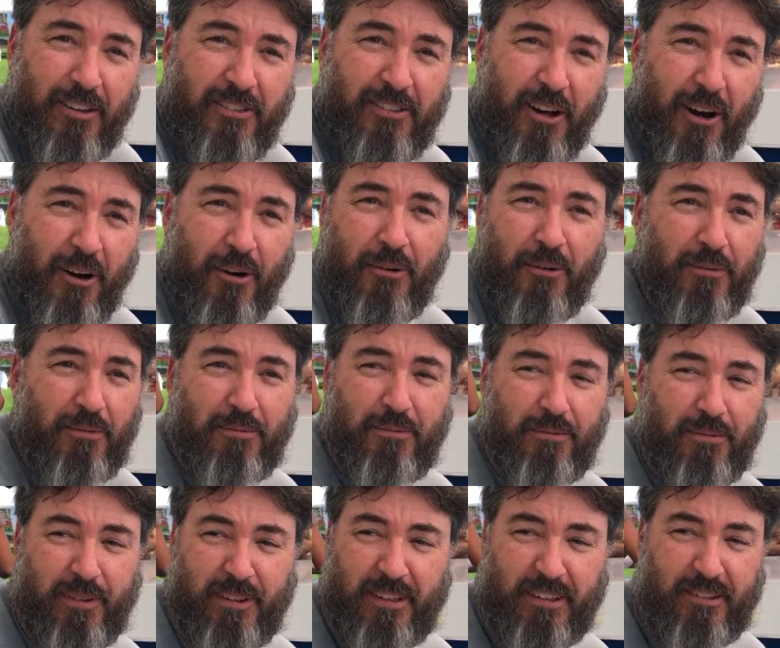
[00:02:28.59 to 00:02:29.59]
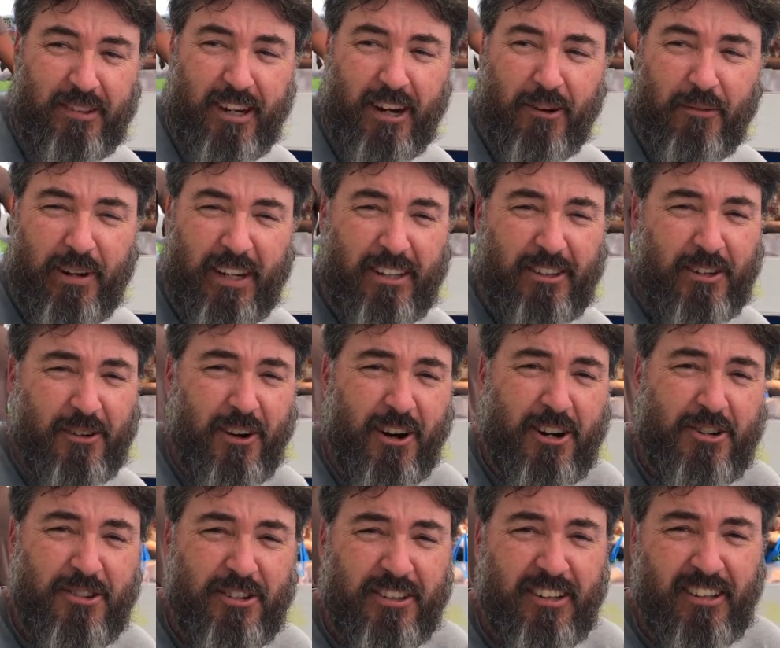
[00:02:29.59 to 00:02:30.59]
So we could do
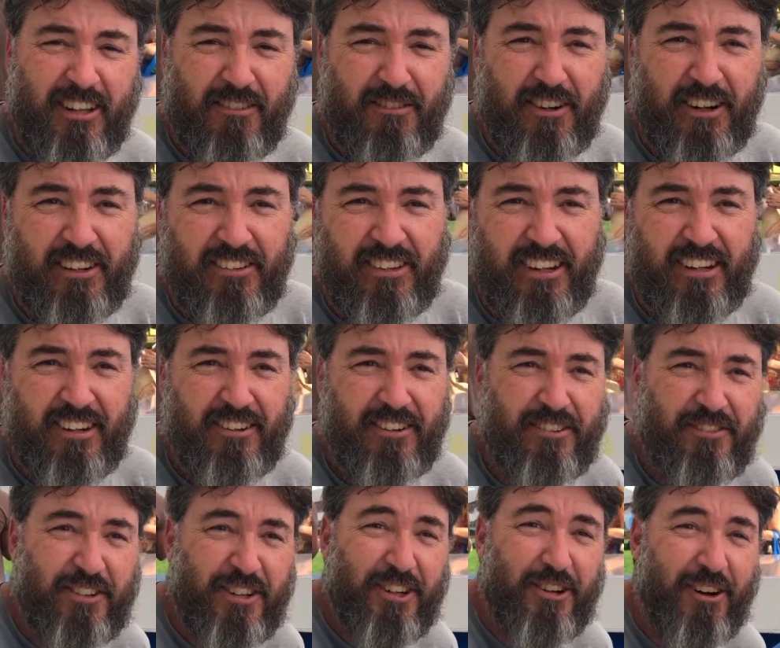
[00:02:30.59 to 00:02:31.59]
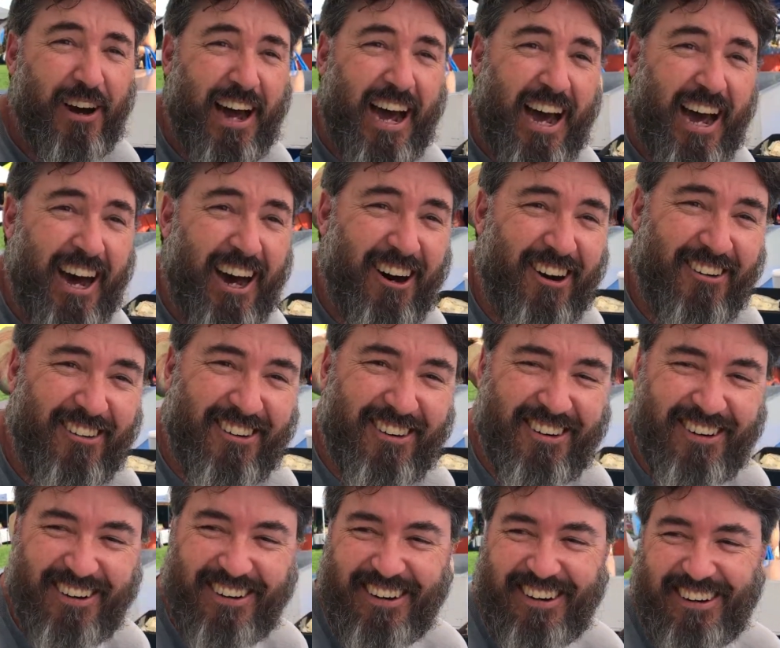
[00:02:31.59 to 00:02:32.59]
100 deliveries in a few
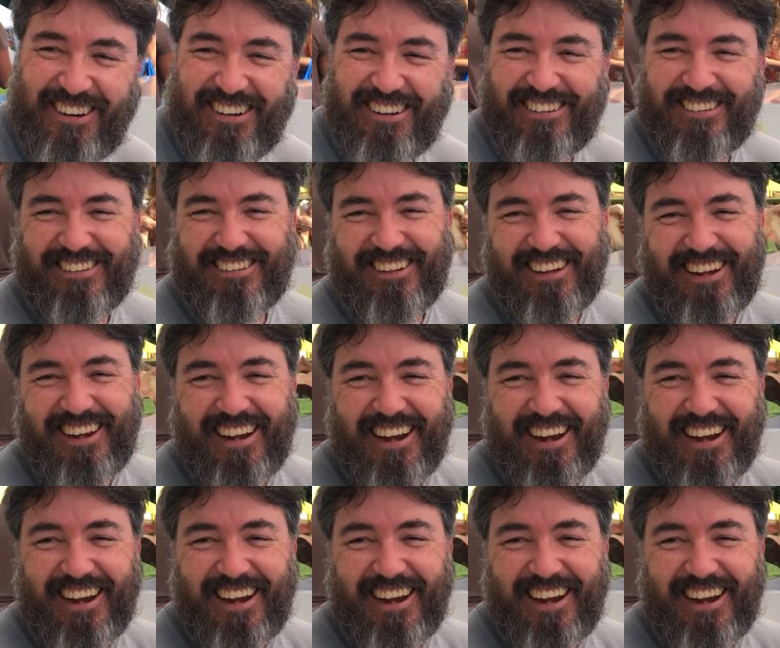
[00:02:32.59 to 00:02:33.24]
hours.